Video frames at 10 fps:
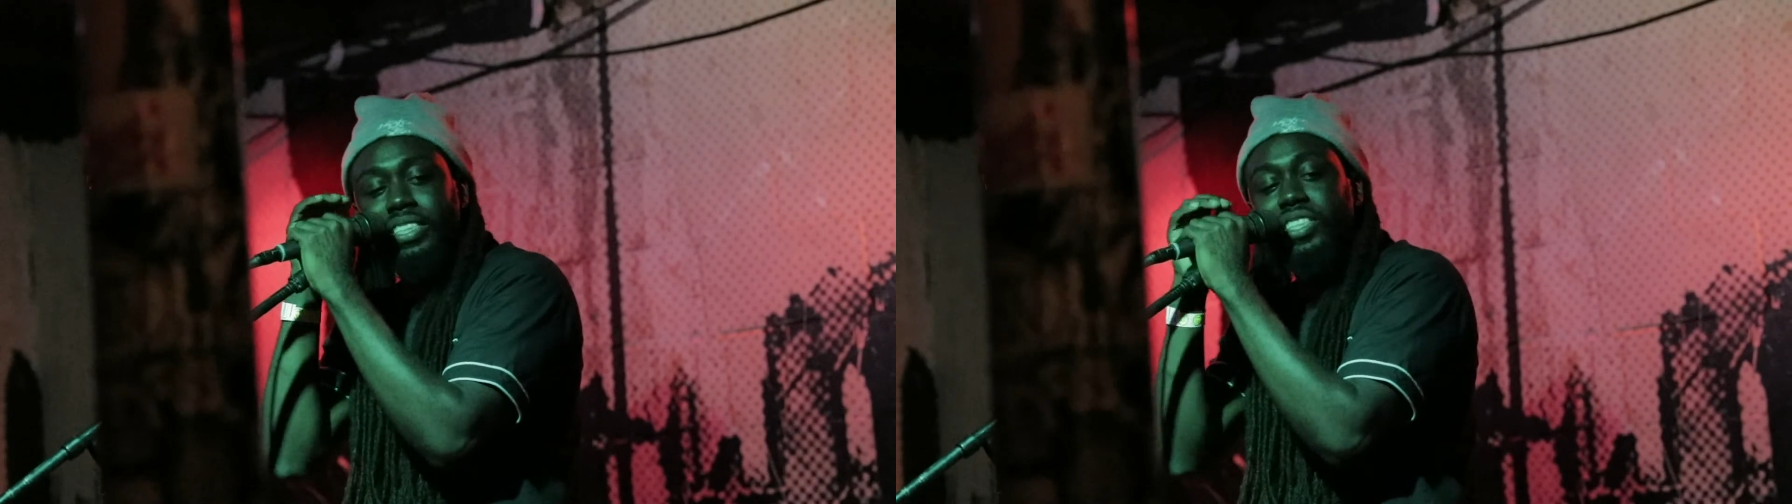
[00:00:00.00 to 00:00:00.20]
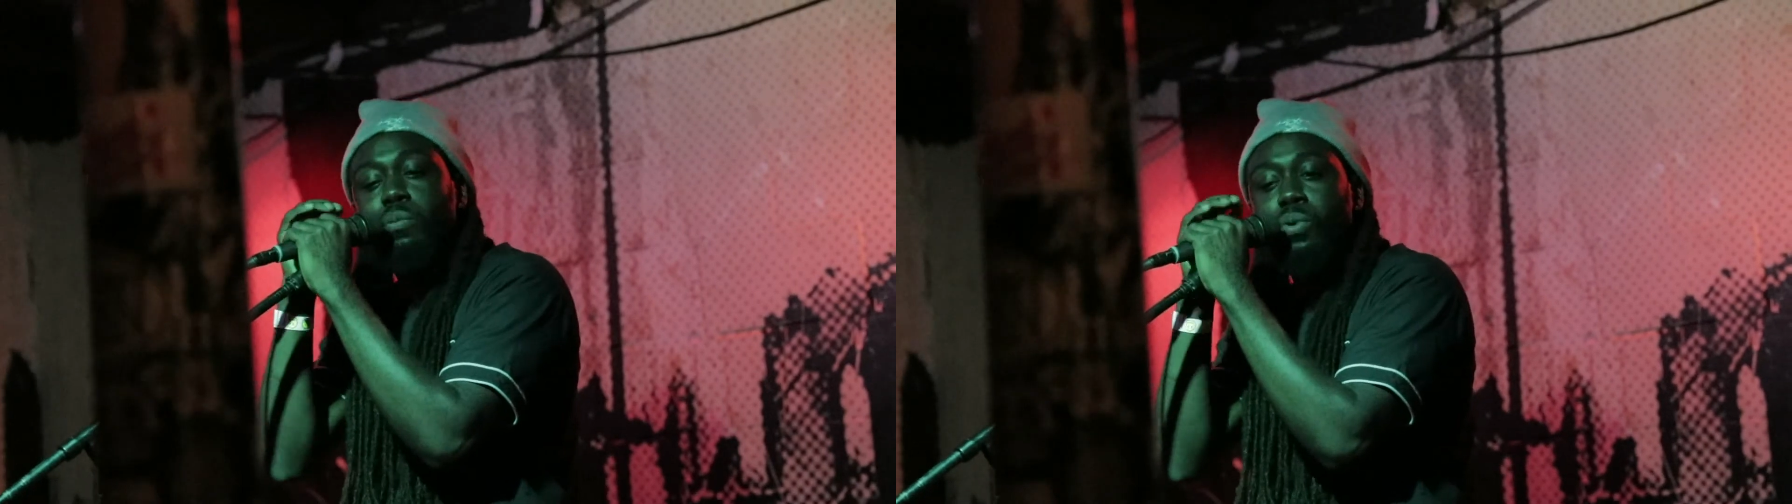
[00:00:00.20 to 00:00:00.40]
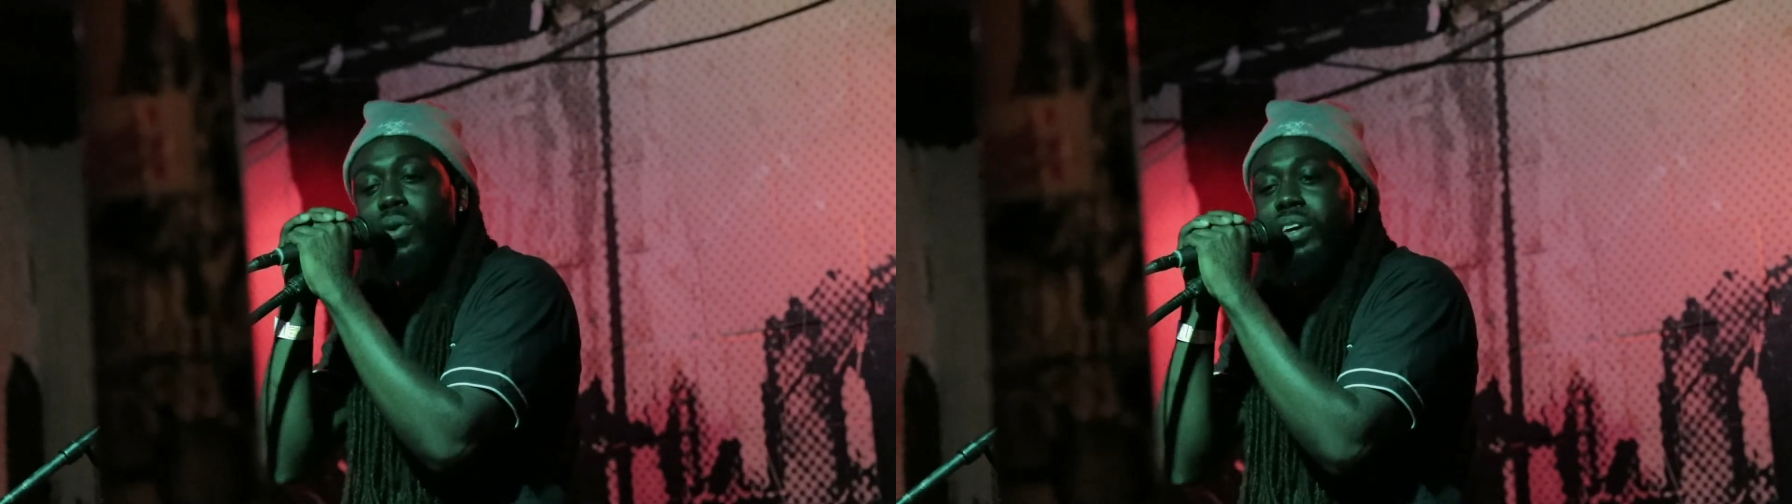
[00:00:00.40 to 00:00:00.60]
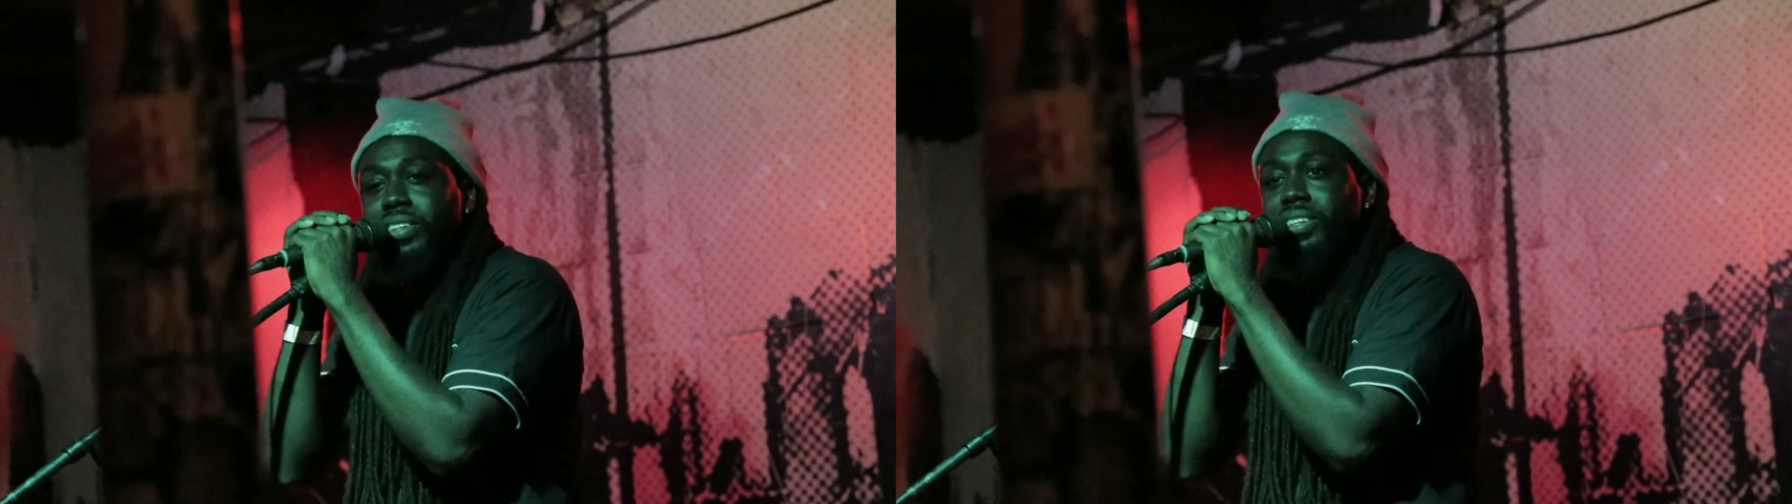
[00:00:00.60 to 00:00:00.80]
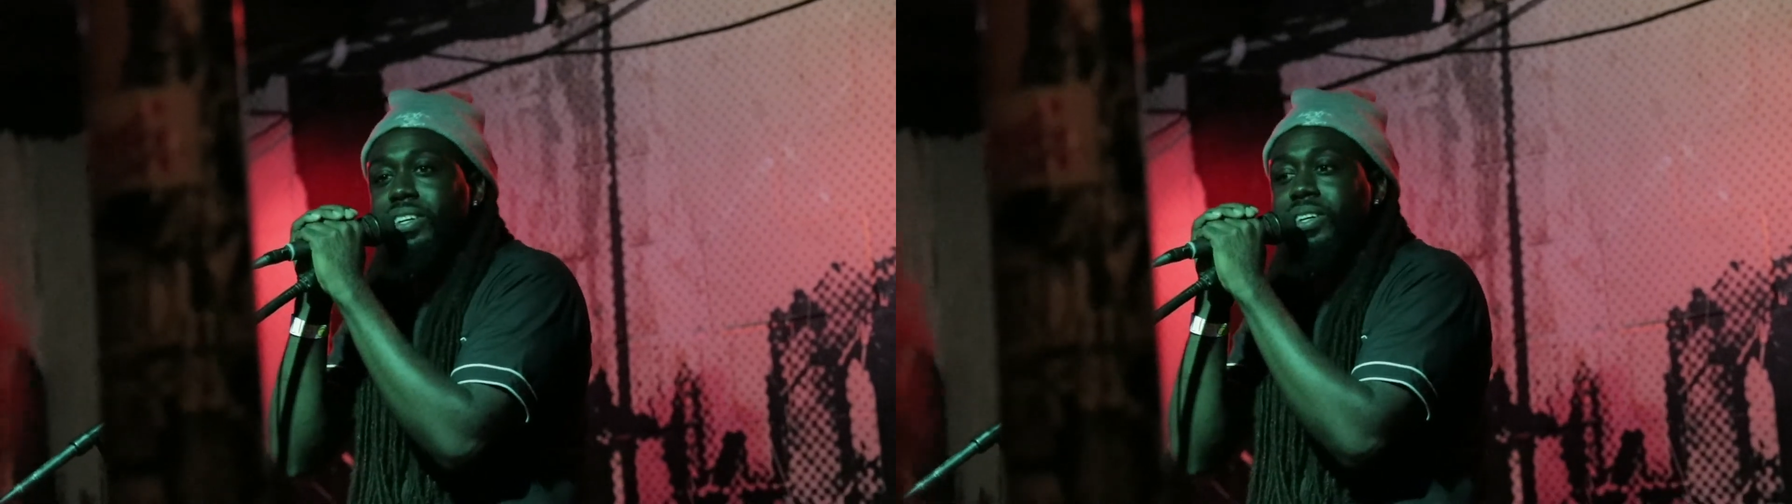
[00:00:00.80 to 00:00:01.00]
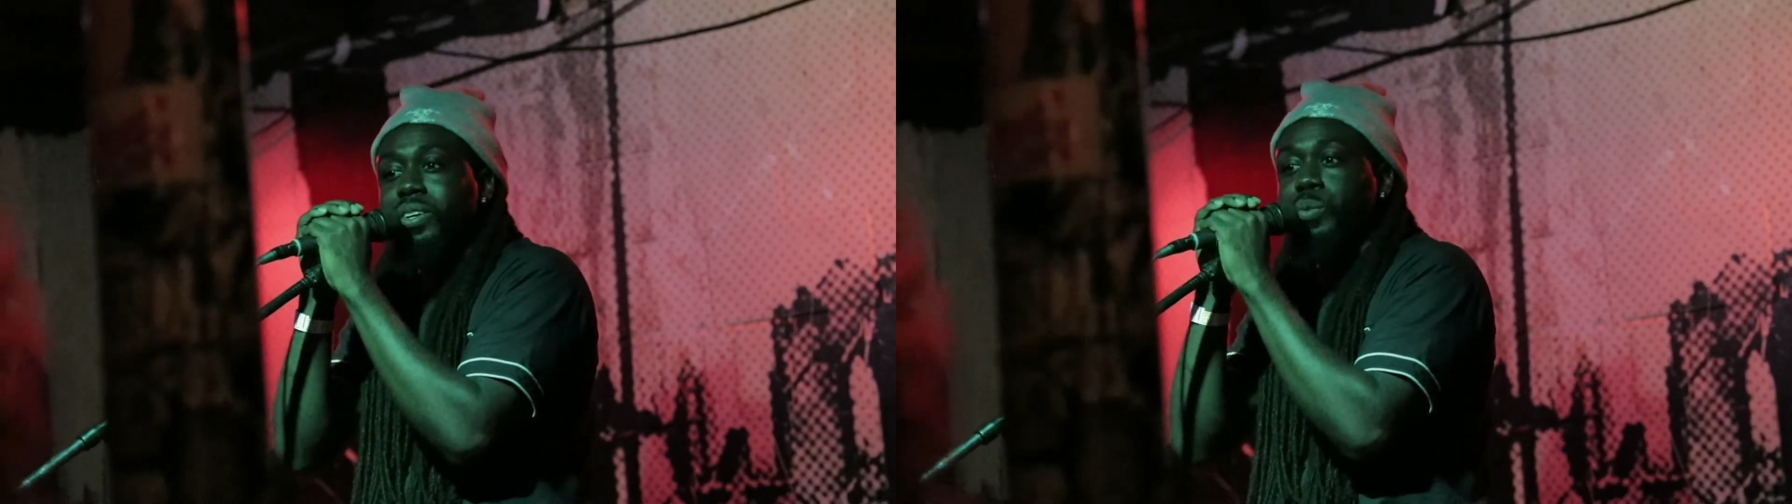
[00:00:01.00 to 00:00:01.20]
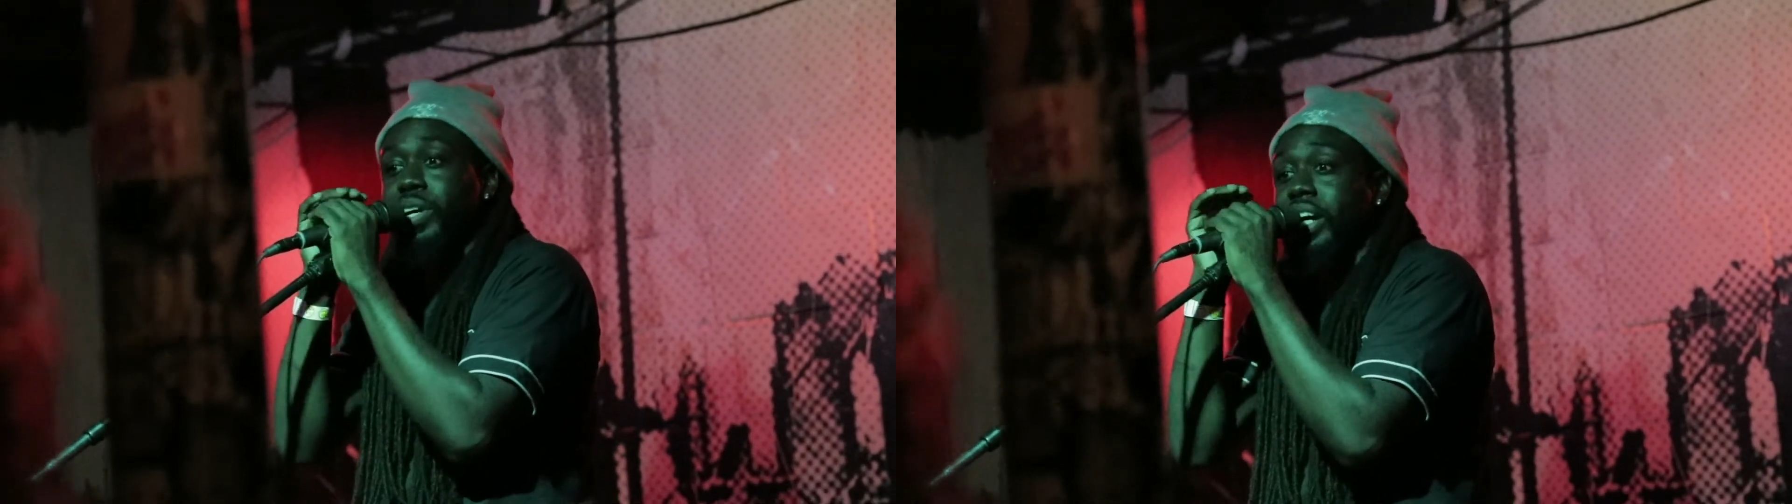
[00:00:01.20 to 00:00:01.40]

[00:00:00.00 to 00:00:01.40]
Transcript: At some point, we